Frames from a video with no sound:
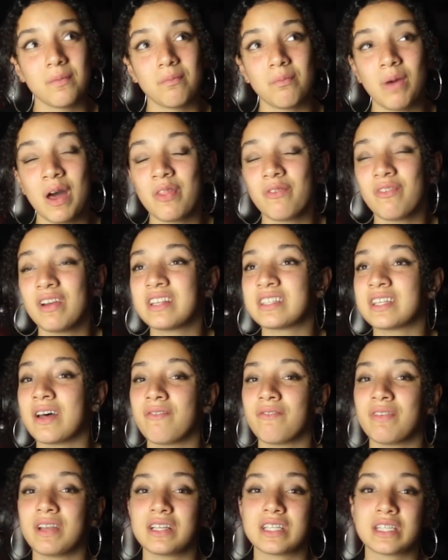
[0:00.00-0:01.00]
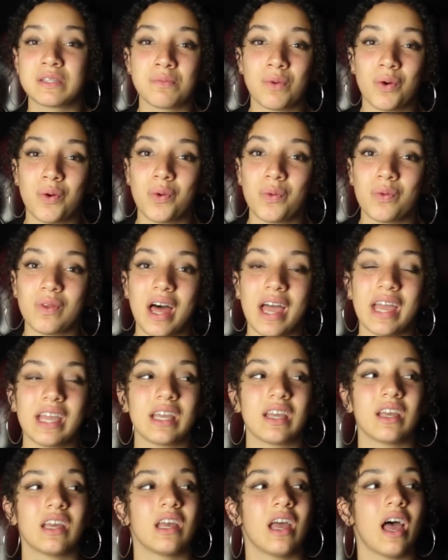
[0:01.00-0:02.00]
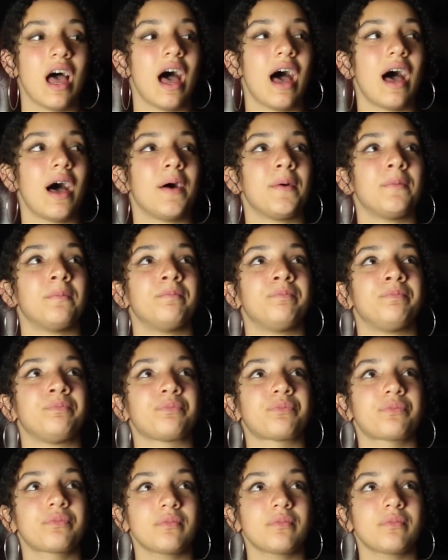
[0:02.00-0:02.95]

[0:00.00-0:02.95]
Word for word: whether it's something small like um,